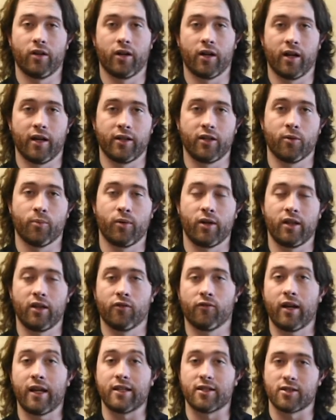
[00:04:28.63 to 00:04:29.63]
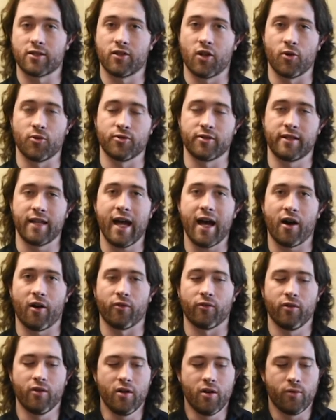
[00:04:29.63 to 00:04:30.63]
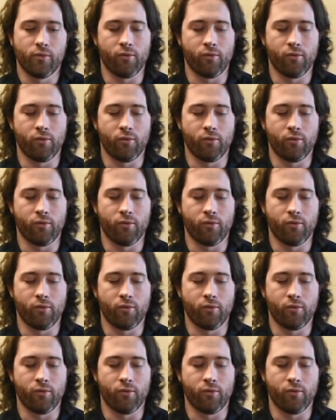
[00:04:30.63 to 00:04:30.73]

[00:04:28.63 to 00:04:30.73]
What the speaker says: Your breathing rate slows down.